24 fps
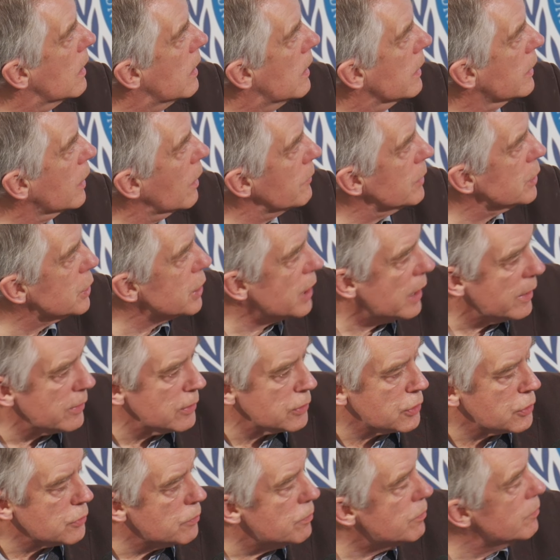Coming
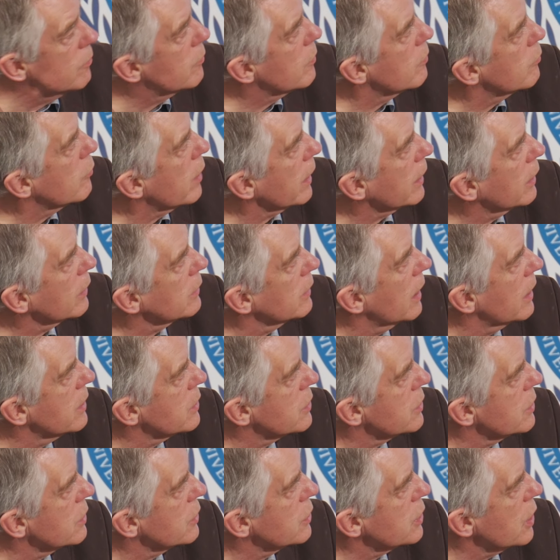together to
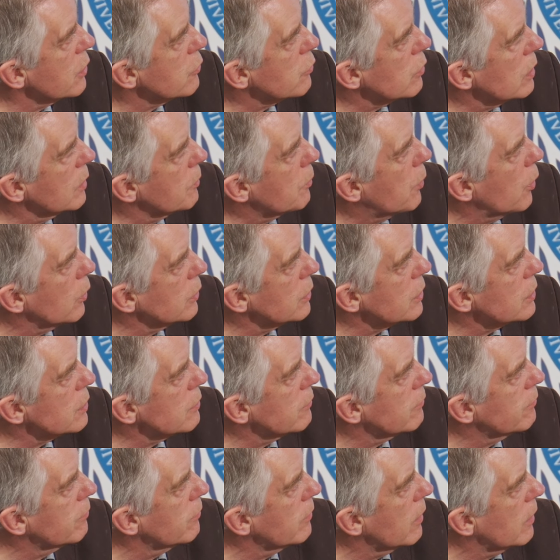recognize the central importance
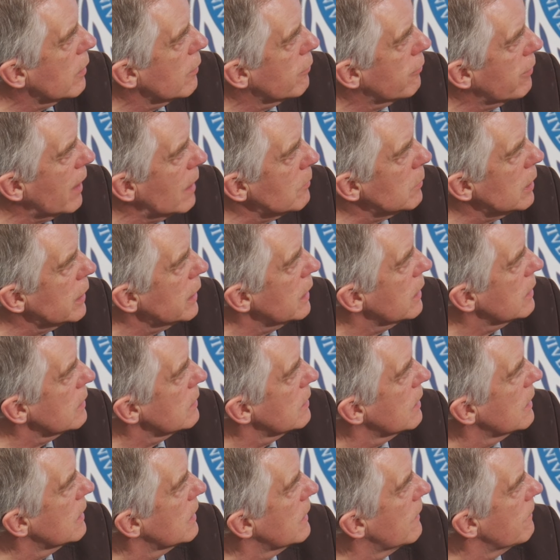of family
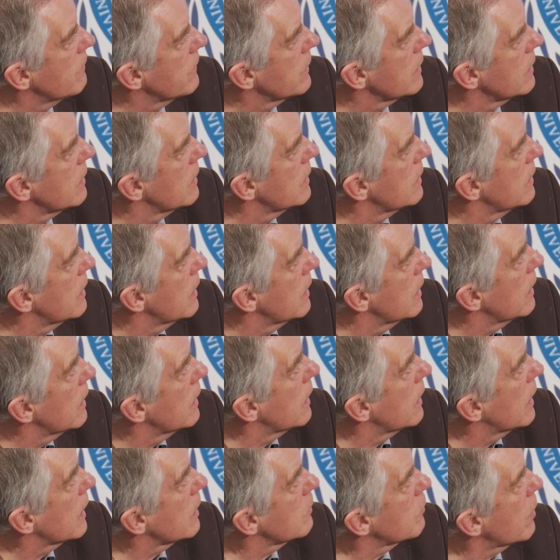
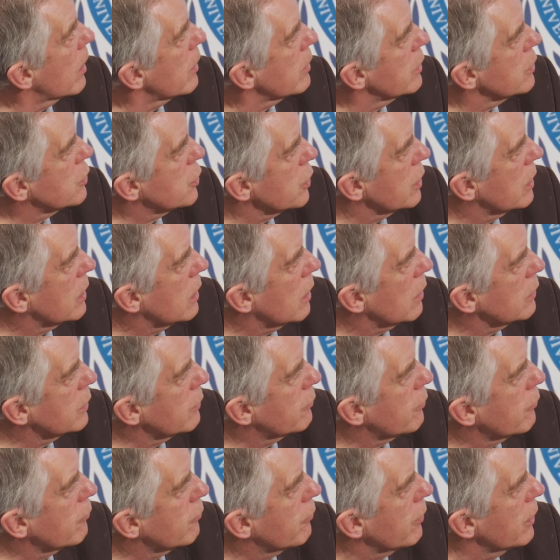and marriage in our
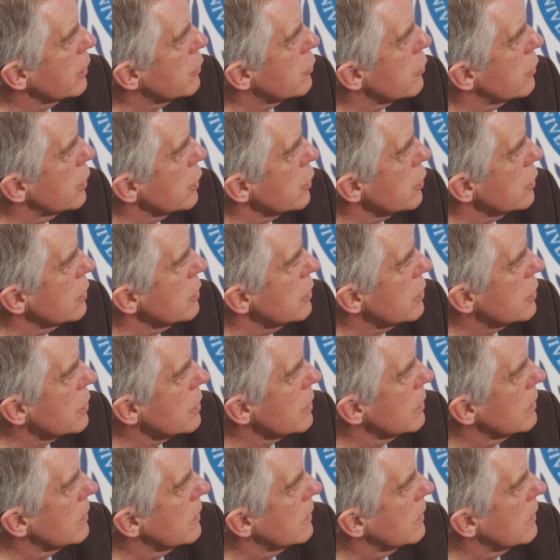different faith
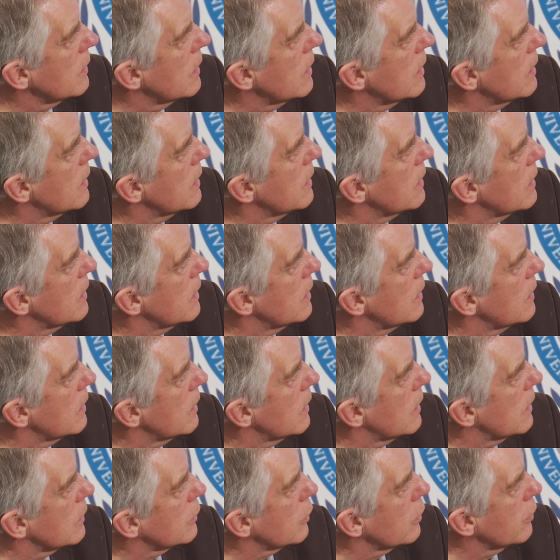traditions.
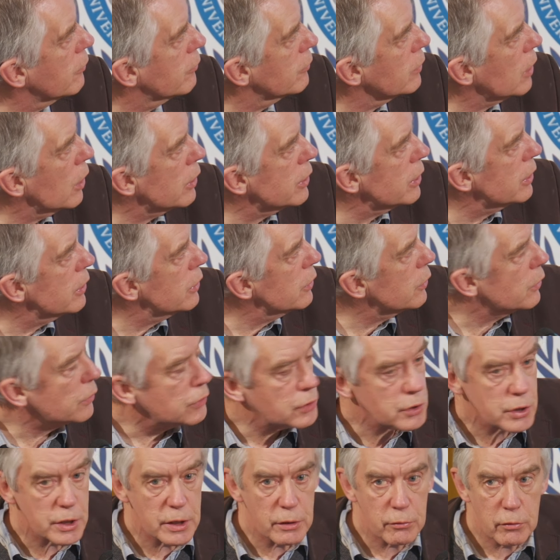I don't know if, Nadia, you
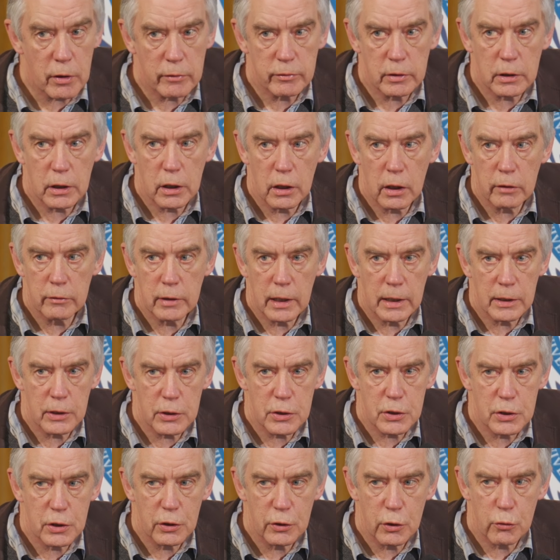can see Reverend Carver
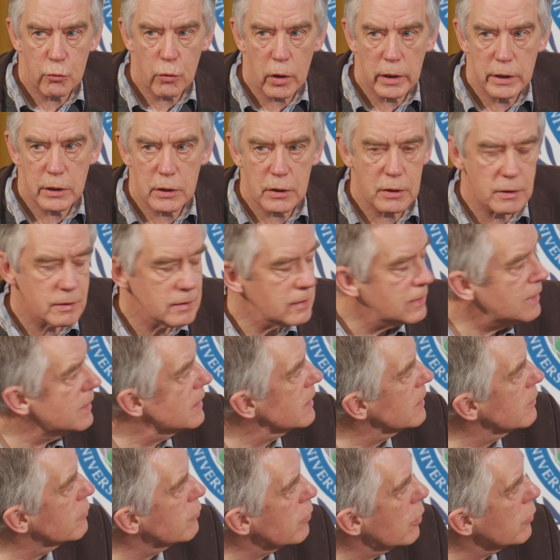Anderson on the right,
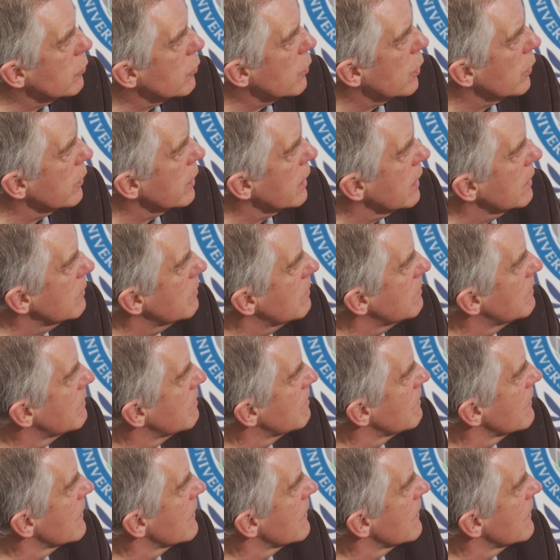front row there.